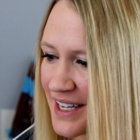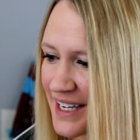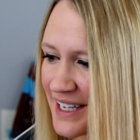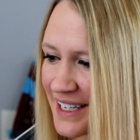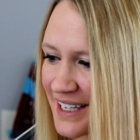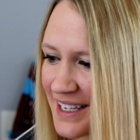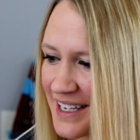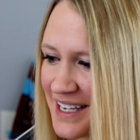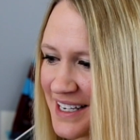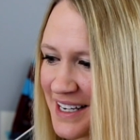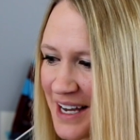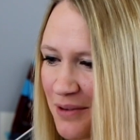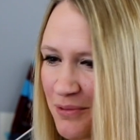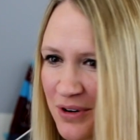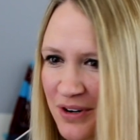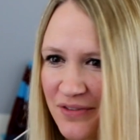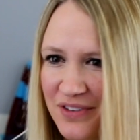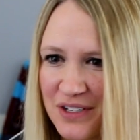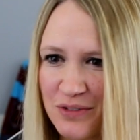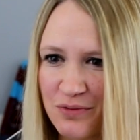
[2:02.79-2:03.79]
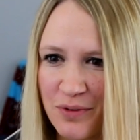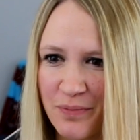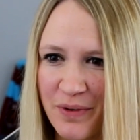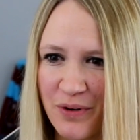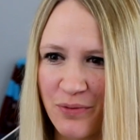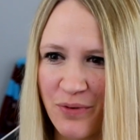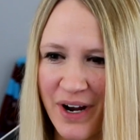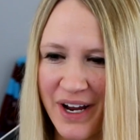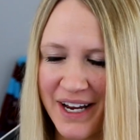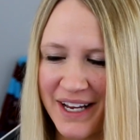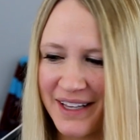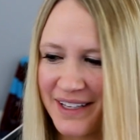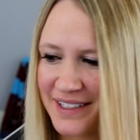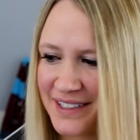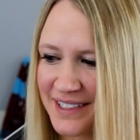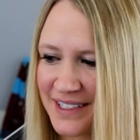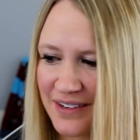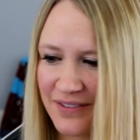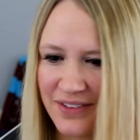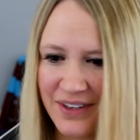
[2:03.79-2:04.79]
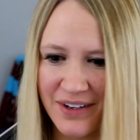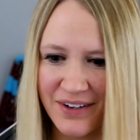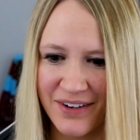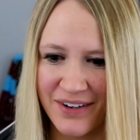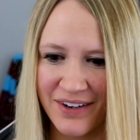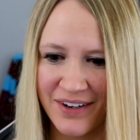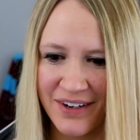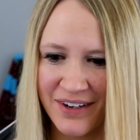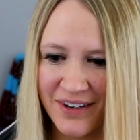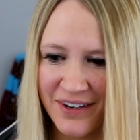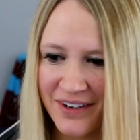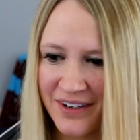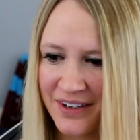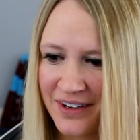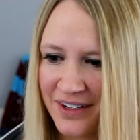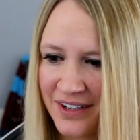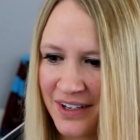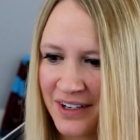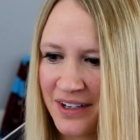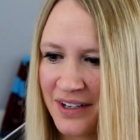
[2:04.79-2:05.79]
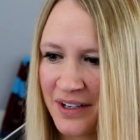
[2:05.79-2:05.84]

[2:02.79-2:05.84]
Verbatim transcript: like, it, I wonder if these would be right. Let's see if they are. Okay.